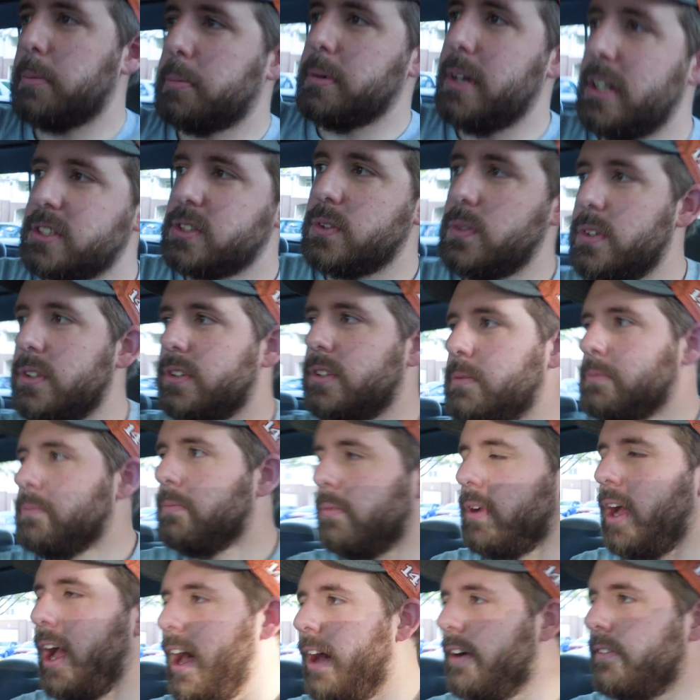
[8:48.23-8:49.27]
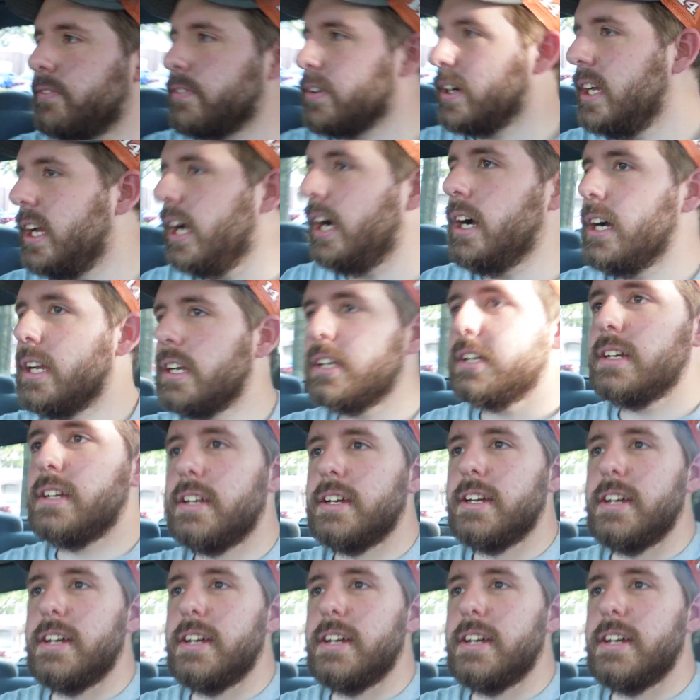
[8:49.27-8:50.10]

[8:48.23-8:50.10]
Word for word: compressor with some uh, Freon.